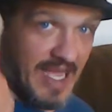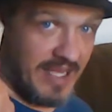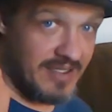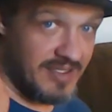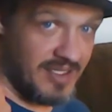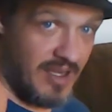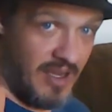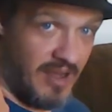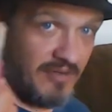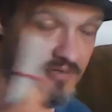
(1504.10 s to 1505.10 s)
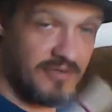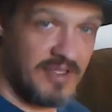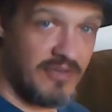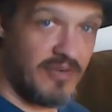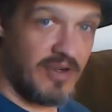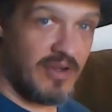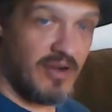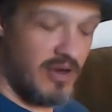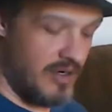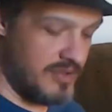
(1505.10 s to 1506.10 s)
decks of different
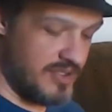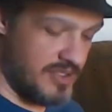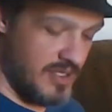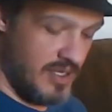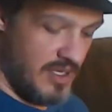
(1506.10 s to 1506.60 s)
cards.